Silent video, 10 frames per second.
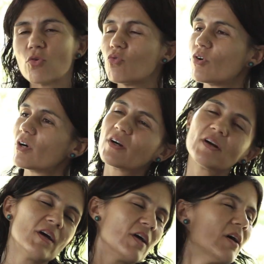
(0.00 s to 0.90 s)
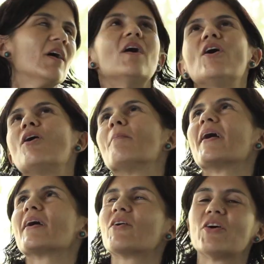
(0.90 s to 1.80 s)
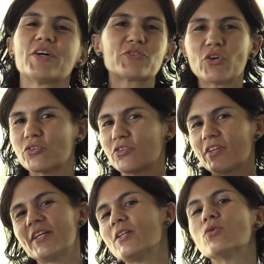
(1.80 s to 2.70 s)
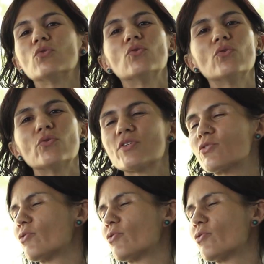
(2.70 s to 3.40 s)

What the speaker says: who were, oh my God, totally loose,